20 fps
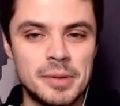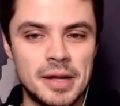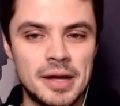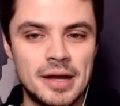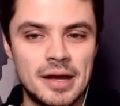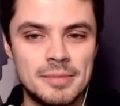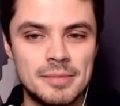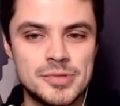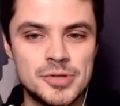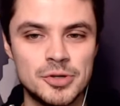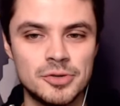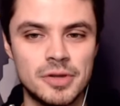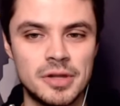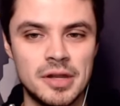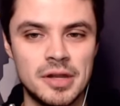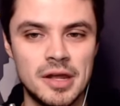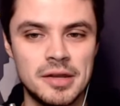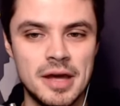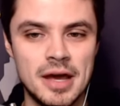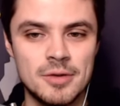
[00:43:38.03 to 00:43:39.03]
but I'm
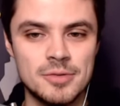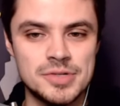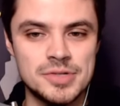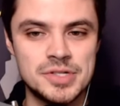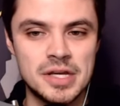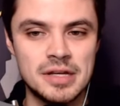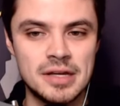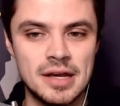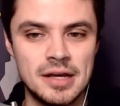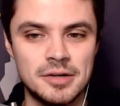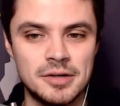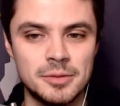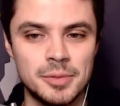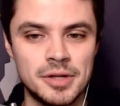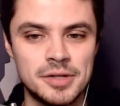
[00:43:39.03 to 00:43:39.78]
certainly not an Iowa State hater.